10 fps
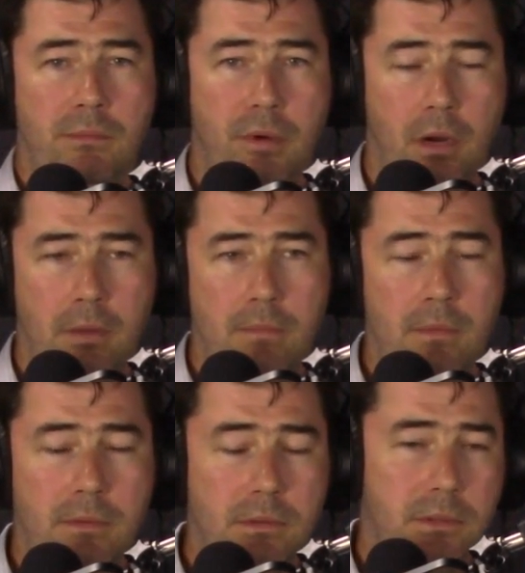prime
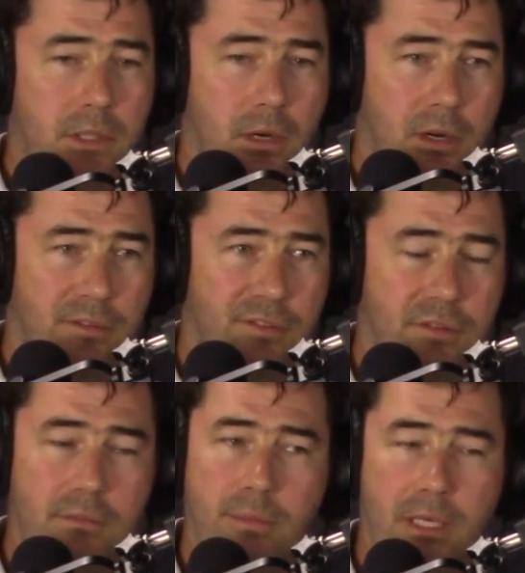kind of
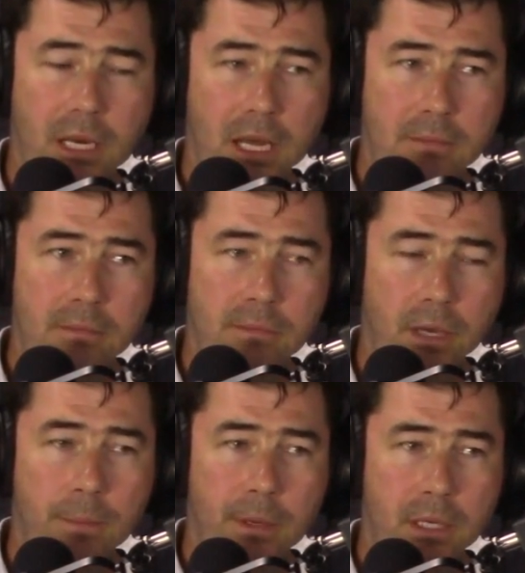big name
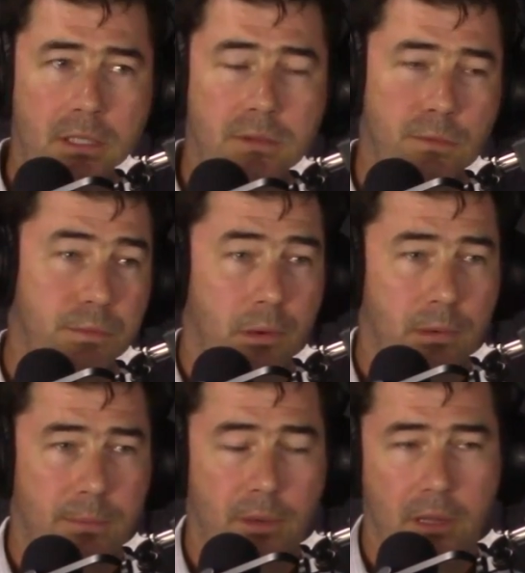companies would
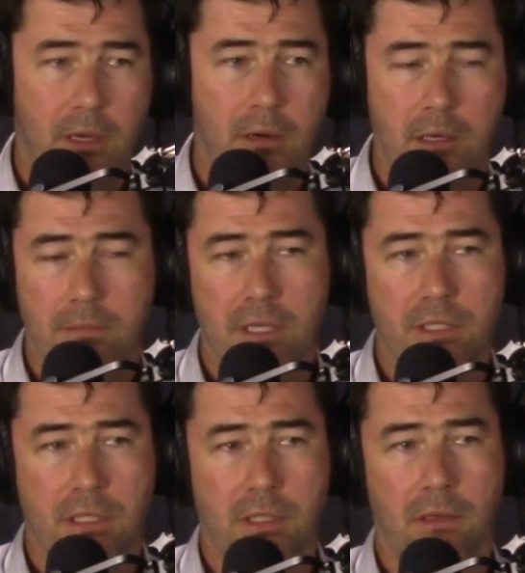probably, by their own
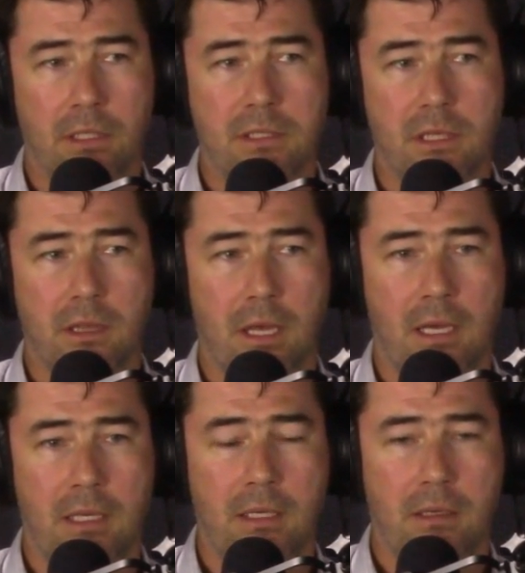admission, acknowledge that
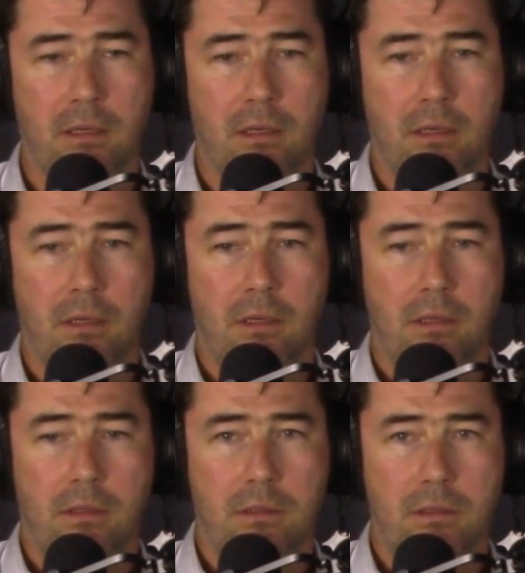they
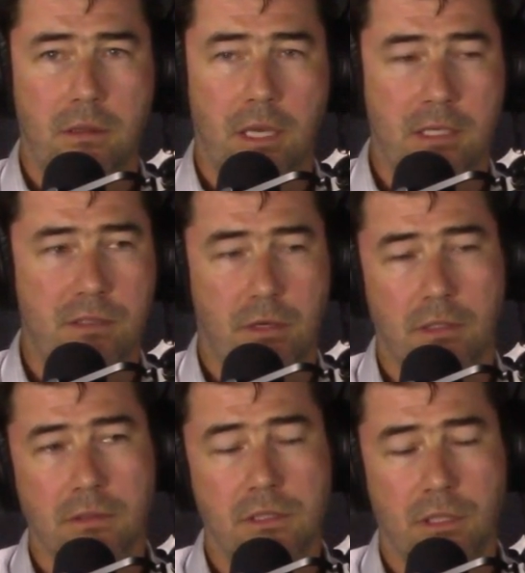they
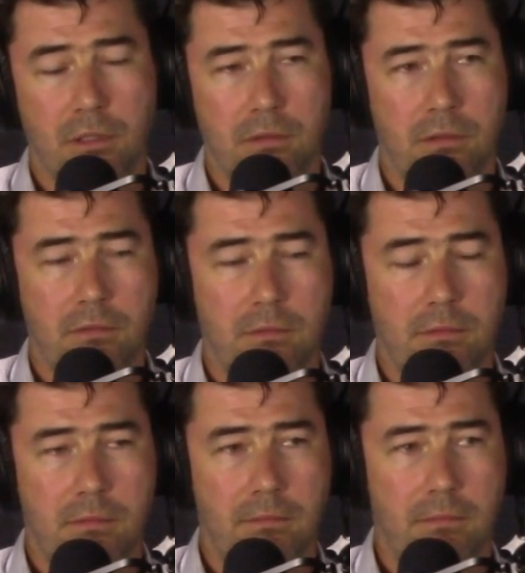struggle to
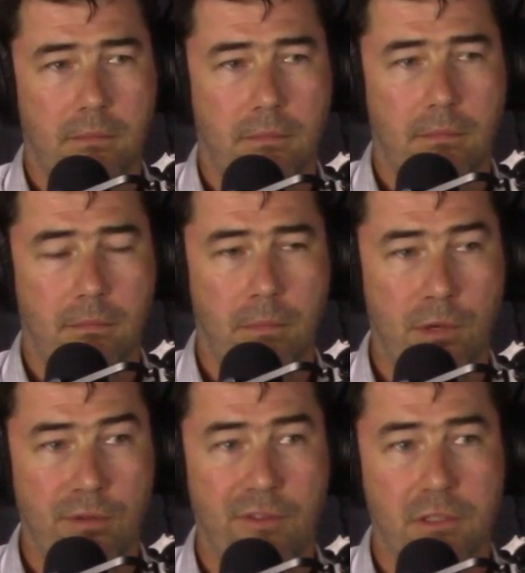
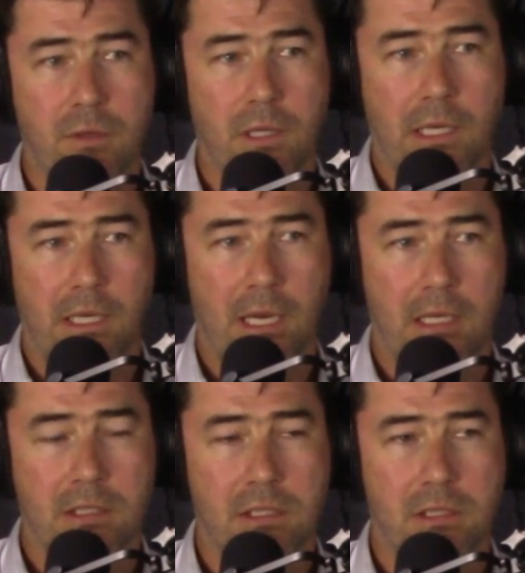move as quickly
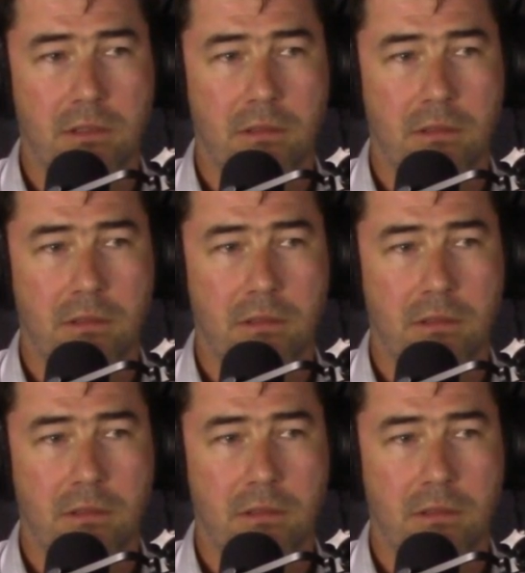as